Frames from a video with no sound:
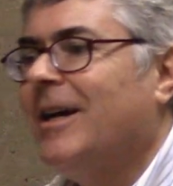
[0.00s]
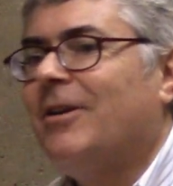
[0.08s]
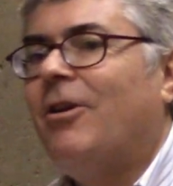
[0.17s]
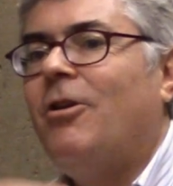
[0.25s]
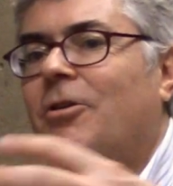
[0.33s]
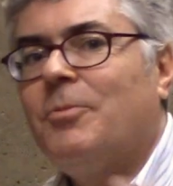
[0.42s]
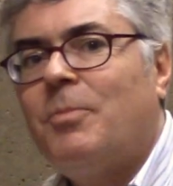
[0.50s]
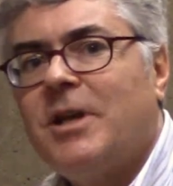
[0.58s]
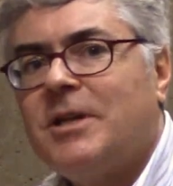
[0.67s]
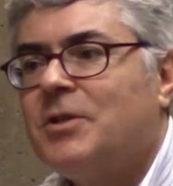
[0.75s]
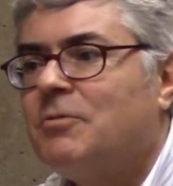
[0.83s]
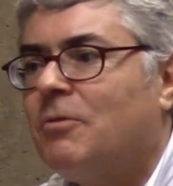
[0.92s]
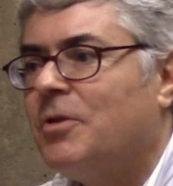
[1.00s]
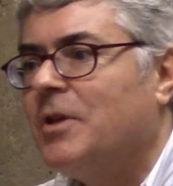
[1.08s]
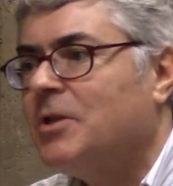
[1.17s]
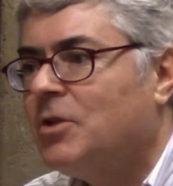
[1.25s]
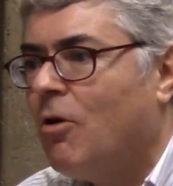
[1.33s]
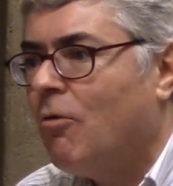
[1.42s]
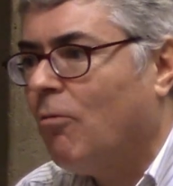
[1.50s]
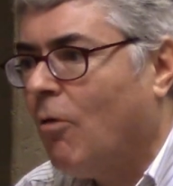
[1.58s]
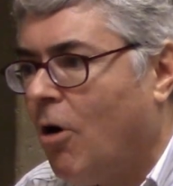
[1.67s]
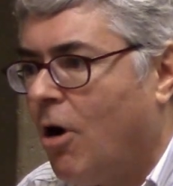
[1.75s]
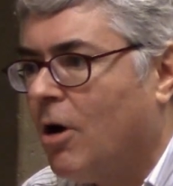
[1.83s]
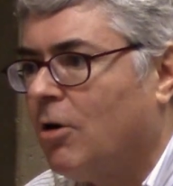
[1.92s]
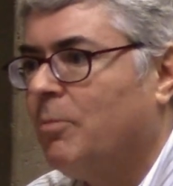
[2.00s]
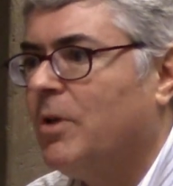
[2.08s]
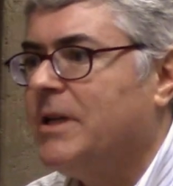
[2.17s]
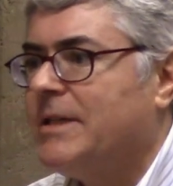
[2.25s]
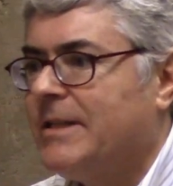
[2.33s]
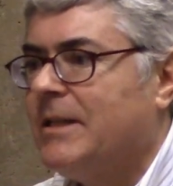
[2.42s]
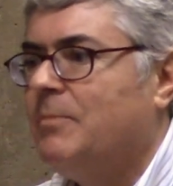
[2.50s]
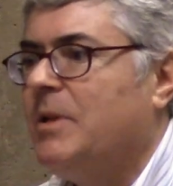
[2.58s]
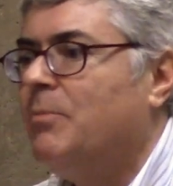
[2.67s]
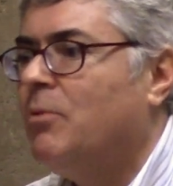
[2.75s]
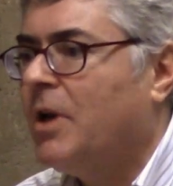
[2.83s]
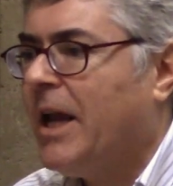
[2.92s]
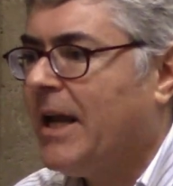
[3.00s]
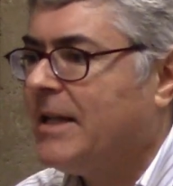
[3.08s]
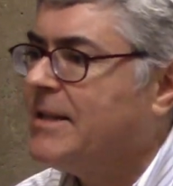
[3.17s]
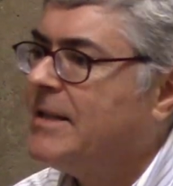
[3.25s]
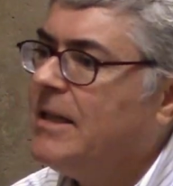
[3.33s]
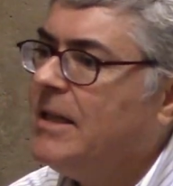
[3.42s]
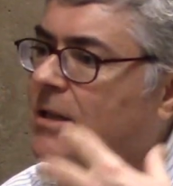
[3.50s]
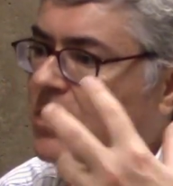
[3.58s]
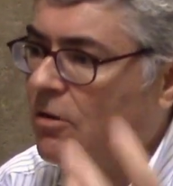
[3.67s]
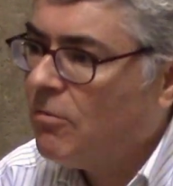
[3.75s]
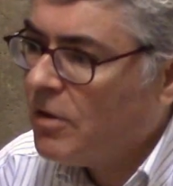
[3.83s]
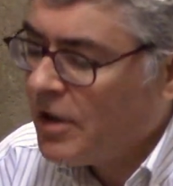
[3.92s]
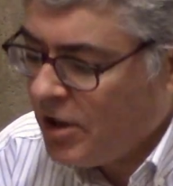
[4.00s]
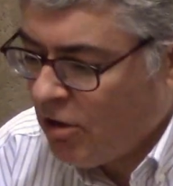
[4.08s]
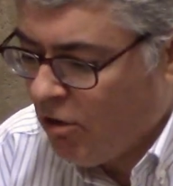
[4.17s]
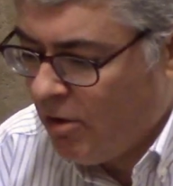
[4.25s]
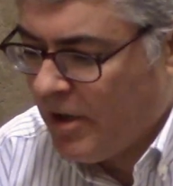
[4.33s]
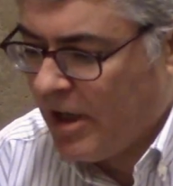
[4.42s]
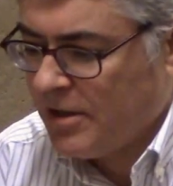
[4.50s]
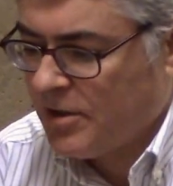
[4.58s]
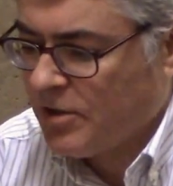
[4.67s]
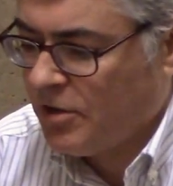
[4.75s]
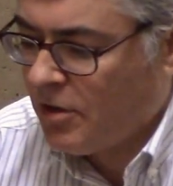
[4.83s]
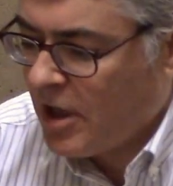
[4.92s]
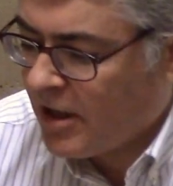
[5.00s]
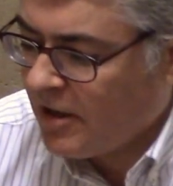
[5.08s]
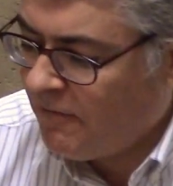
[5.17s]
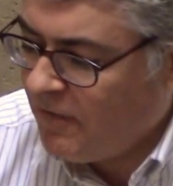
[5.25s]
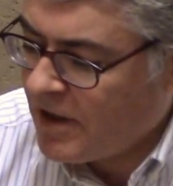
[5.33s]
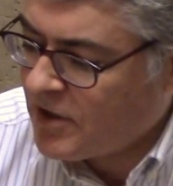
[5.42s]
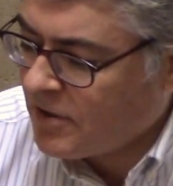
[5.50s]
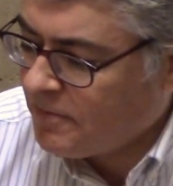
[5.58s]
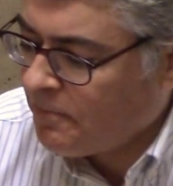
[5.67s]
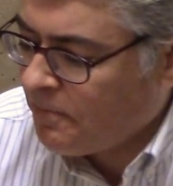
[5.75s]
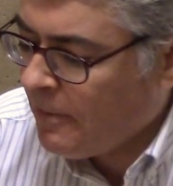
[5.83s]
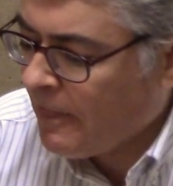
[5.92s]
And all the places where things go wrong are places that people can't see and don't really know about, and so they're not going to fix them.